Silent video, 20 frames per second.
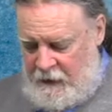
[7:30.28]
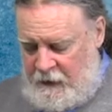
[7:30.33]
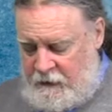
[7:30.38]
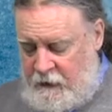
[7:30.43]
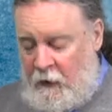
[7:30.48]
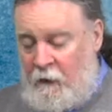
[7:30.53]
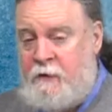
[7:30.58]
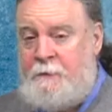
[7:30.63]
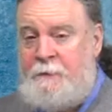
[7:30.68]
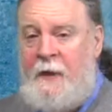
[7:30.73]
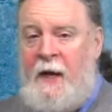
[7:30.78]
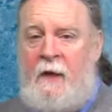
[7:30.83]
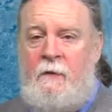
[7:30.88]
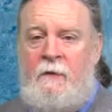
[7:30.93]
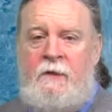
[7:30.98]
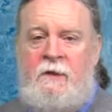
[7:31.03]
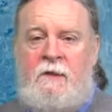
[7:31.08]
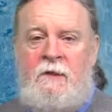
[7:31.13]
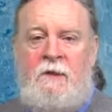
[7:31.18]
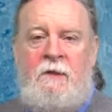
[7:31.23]
Those
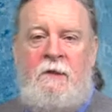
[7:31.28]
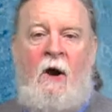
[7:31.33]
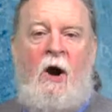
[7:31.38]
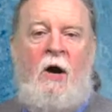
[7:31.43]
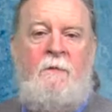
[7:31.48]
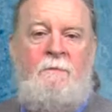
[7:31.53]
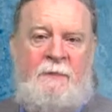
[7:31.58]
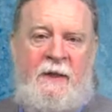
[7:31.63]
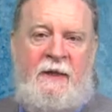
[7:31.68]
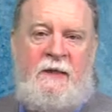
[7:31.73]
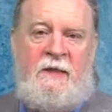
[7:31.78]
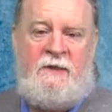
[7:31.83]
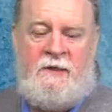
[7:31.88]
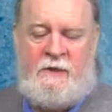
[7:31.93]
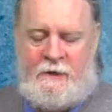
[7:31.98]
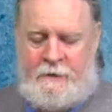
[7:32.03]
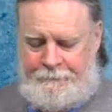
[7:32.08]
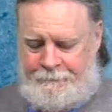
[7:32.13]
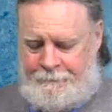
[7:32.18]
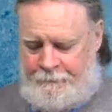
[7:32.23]
parents are
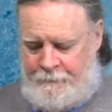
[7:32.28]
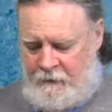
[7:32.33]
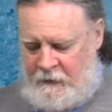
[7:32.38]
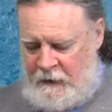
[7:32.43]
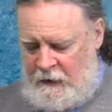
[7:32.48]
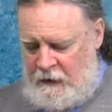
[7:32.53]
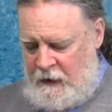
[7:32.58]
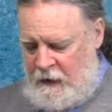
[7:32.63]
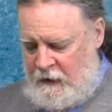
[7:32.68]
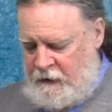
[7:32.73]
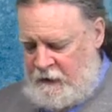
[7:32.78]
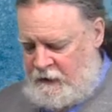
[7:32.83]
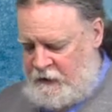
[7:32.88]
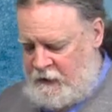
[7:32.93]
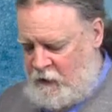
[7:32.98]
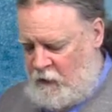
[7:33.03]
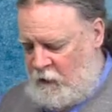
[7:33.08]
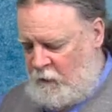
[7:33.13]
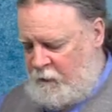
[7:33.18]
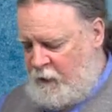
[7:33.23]
bigots. The
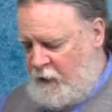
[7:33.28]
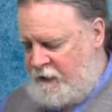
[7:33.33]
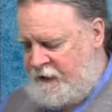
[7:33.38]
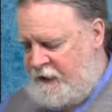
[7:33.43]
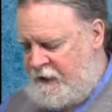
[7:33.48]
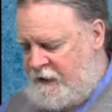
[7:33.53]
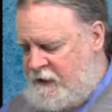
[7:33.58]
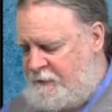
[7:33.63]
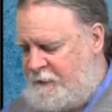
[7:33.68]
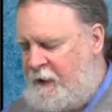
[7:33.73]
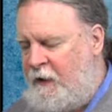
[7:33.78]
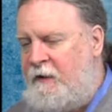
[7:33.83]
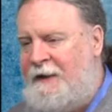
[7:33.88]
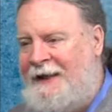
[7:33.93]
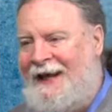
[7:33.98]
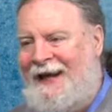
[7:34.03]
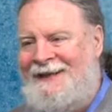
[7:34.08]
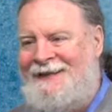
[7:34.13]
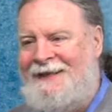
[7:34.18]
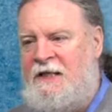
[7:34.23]
school board that expelled
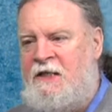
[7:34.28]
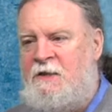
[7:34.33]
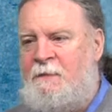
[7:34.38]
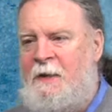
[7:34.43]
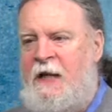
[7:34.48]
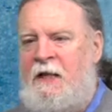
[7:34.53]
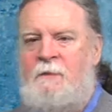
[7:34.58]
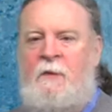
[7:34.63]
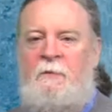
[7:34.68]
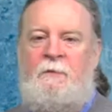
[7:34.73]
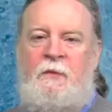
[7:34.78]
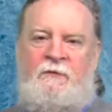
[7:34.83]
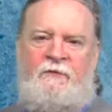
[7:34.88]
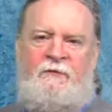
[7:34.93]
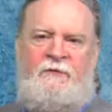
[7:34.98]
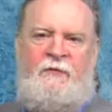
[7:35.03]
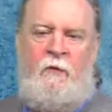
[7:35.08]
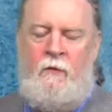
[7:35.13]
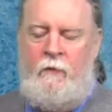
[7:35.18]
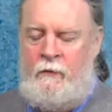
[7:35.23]
Kaitlyn is made up of
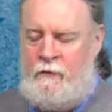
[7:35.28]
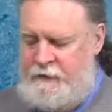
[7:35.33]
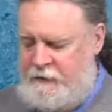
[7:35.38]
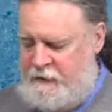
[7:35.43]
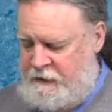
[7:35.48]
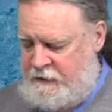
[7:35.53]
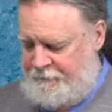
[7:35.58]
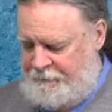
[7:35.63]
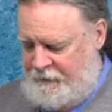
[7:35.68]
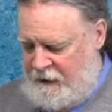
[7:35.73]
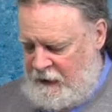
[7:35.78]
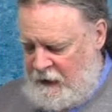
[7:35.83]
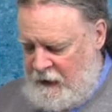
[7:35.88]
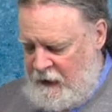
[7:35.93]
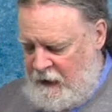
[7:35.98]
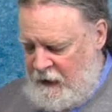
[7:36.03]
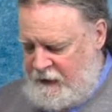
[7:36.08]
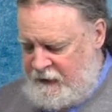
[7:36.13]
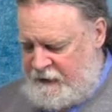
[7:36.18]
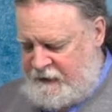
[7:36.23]
buffoons.
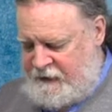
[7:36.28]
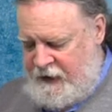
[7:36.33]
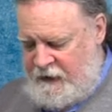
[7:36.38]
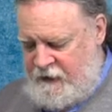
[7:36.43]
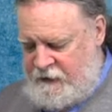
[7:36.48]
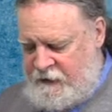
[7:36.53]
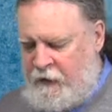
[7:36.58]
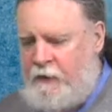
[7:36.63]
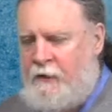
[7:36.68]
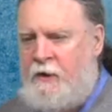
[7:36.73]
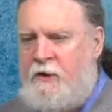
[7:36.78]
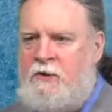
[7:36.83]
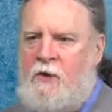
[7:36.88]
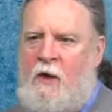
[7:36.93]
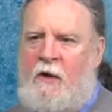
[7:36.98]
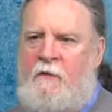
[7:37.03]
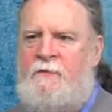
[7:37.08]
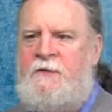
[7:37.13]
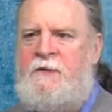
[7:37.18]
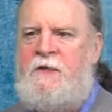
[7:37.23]
The state attorney's
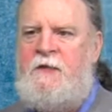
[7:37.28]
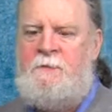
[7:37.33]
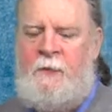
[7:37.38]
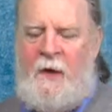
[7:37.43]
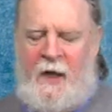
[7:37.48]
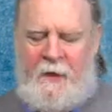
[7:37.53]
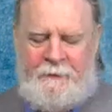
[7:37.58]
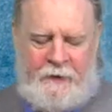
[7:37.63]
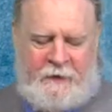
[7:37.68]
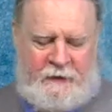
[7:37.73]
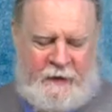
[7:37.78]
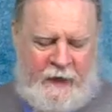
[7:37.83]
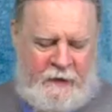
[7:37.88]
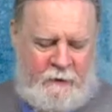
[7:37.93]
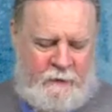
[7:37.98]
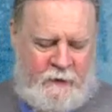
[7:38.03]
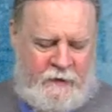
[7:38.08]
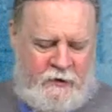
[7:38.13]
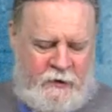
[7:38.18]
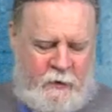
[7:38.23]
office is
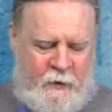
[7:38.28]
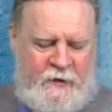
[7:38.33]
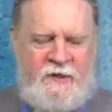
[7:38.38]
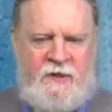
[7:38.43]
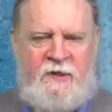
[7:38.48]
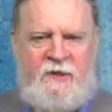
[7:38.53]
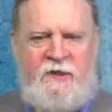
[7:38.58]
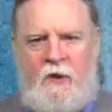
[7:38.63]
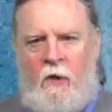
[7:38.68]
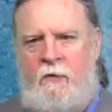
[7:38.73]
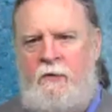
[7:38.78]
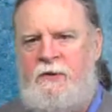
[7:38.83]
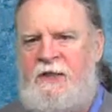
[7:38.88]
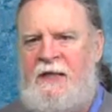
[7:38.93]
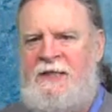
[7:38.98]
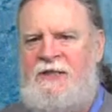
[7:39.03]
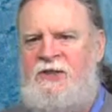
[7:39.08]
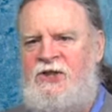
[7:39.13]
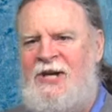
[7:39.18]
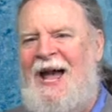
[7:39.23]
populated with twits, dolts,
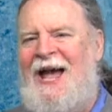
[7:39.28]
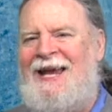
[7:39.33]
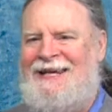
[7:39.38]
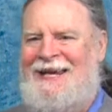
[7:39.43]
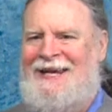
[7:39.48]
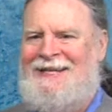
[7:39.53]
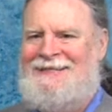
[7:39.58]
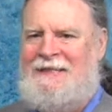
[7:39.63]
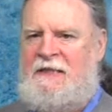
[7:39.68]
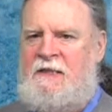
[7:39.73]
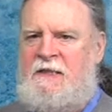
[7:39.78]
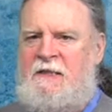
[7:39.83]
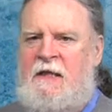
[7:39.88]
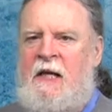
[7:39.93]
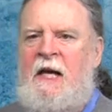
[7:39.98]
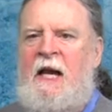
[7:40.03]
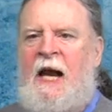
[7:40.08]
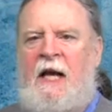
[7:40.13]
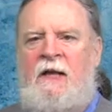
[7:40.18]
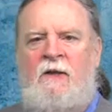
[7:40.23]
and jackasses,
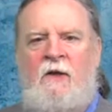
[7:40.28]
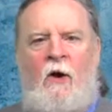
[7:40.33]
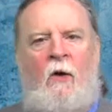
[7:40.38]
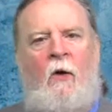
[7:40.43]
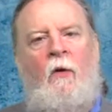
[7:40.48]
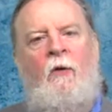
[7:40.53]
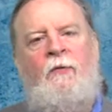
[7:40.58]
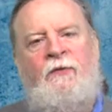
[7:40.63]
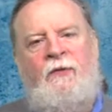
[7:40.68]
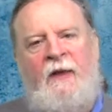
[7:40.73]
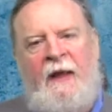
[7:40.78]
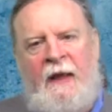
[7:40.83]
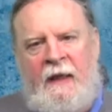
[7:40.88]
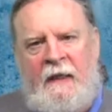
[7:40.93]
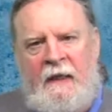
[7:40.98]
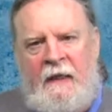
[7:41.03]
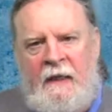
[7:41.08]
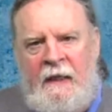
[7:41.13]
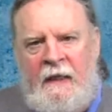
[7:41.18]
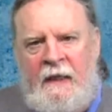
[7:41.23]
and the whole
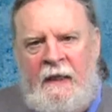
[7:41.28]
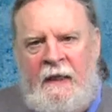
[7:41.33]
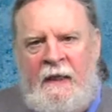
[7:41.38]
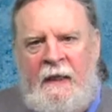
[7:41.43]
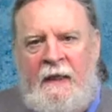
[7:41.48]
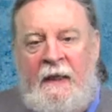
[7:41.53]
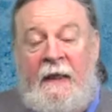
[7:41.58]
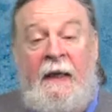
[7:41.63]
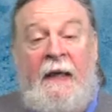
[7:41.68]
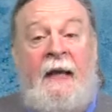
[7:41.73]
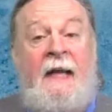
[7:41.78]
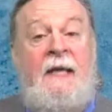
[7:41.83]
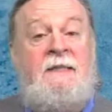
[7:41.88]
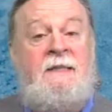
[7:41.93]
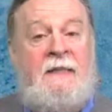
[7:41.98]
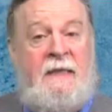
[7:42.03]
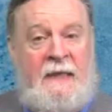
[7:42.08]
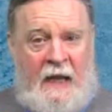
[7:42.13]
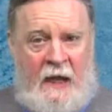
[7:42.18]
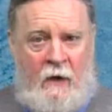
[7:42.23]
thing
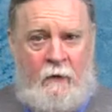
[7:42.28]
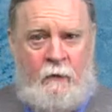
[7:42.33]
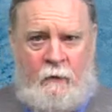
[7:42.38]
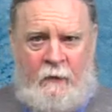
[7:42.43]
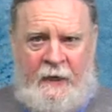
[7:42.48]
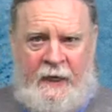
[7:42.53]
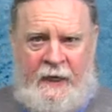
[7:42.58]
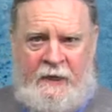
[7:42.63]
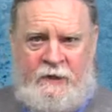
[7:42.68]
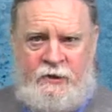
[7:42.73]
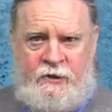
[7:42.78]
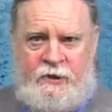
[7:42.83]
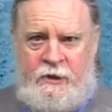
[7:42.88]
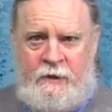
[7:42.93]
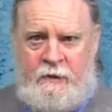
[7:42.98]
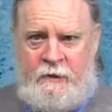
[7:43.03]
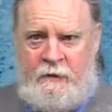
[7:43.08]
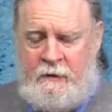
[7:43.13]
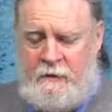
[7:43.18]
is an outrage.